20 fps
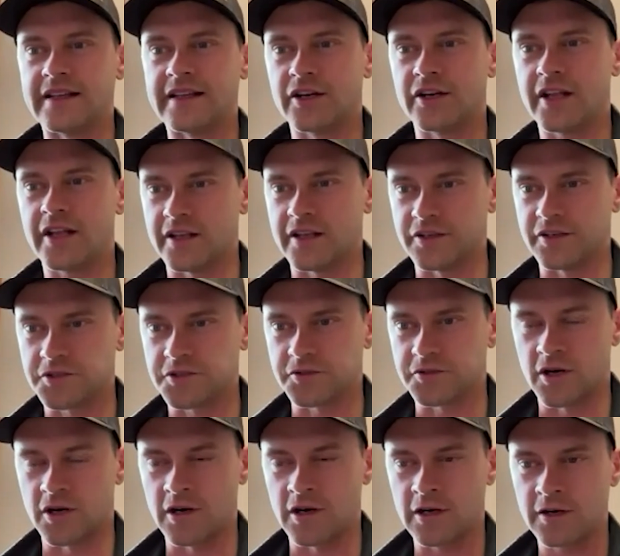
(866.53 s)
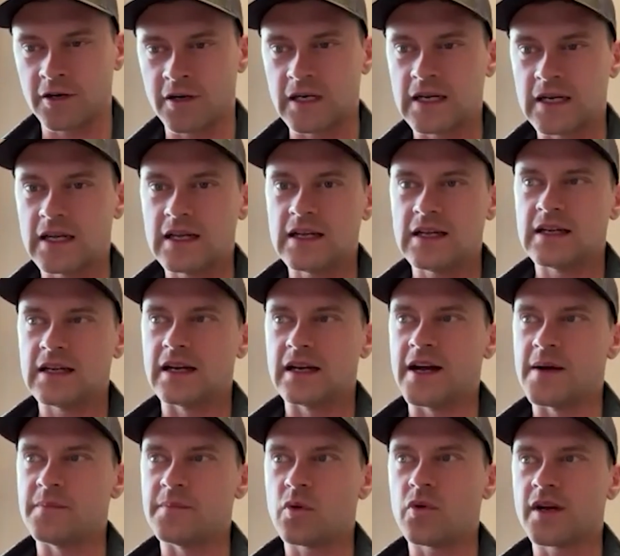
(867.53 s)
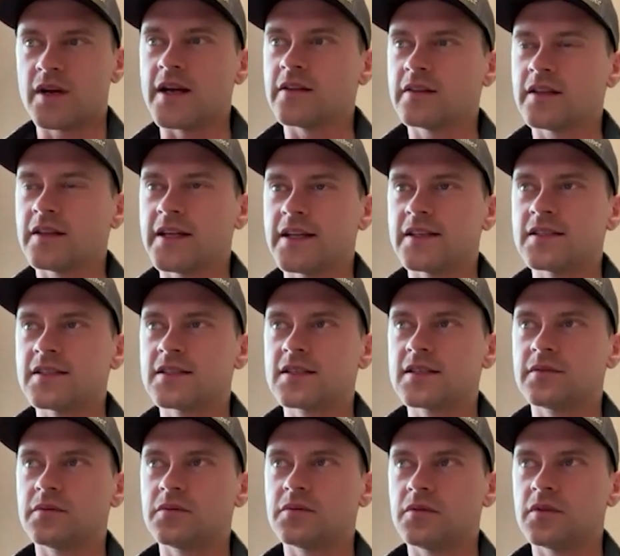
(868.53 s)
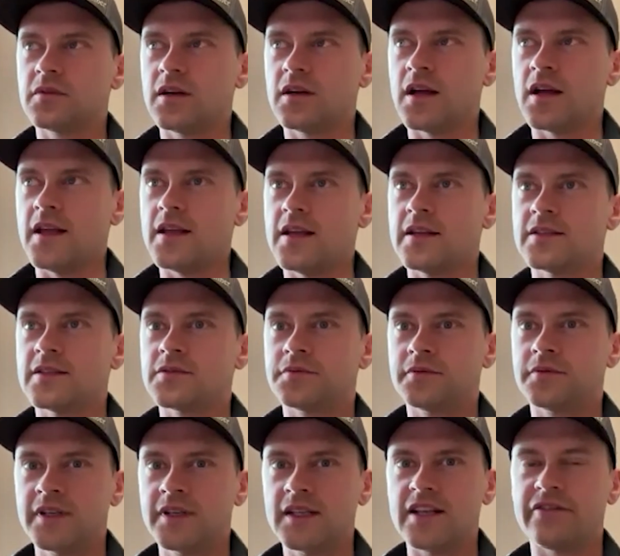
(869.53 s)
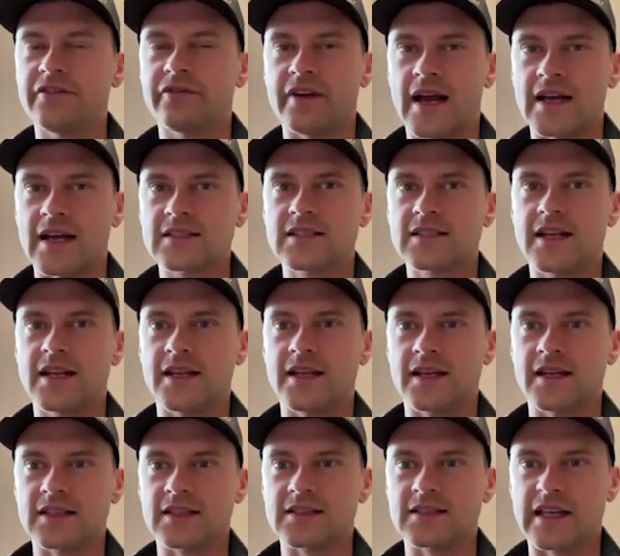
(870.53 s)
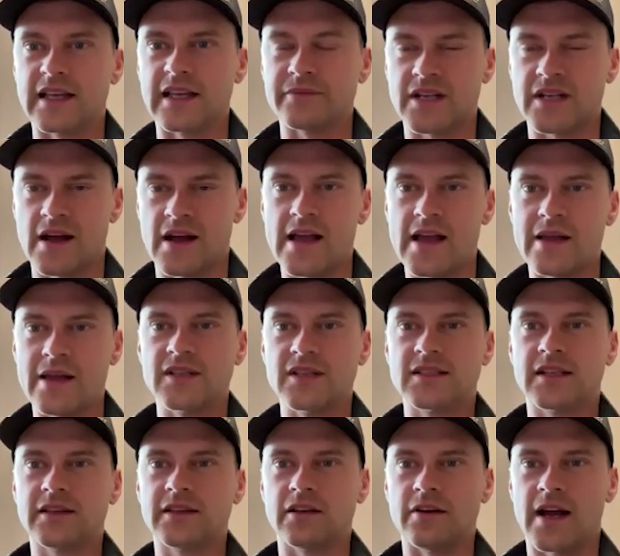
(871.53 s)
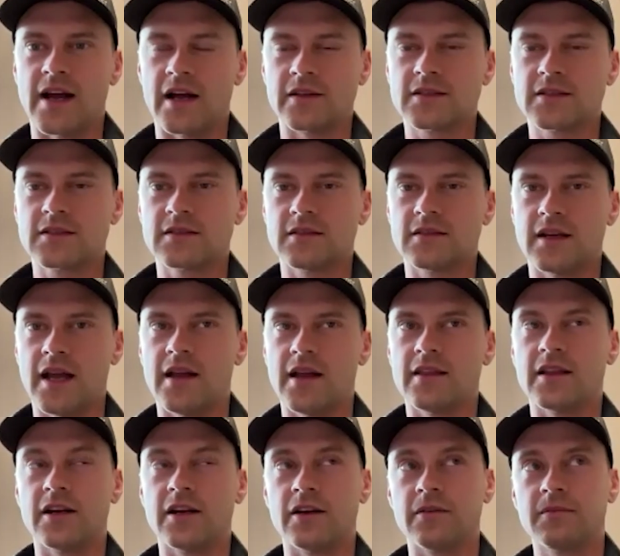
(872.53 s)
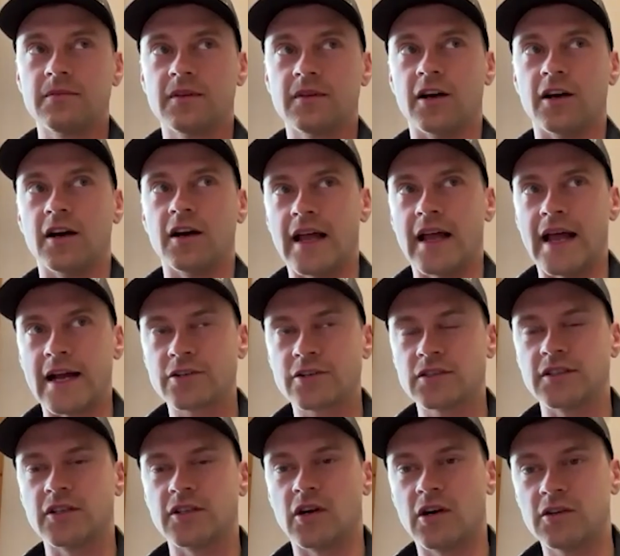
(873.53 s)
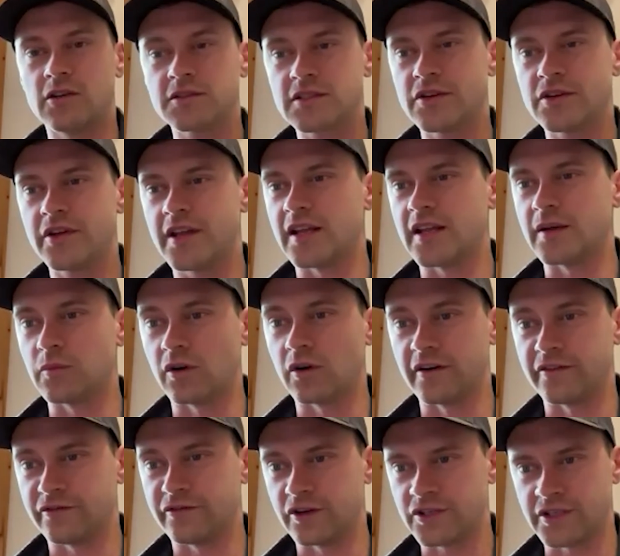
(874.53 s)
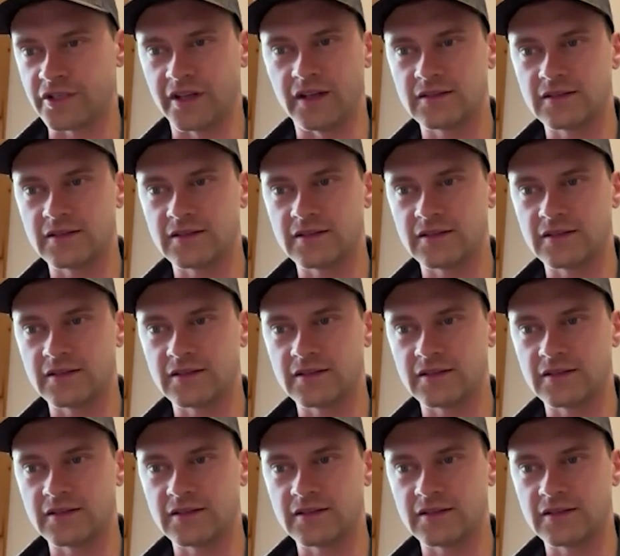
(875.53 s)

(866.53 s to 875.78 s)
They're getting stronger. But what I think is really fascinating at the same time is that they're actually also getting more efficient.